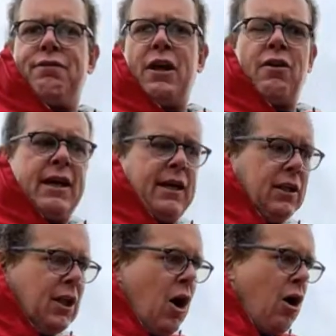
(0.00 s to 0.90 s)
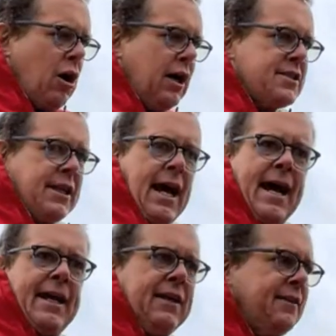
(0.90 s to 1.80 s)
very long
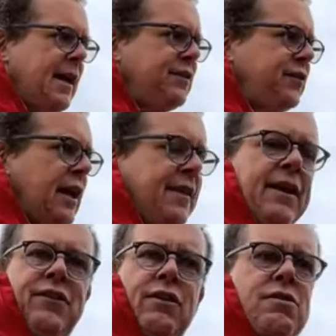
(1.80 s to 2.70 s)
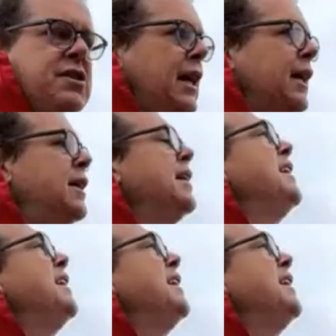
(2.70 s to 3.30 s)
today. That's interesting.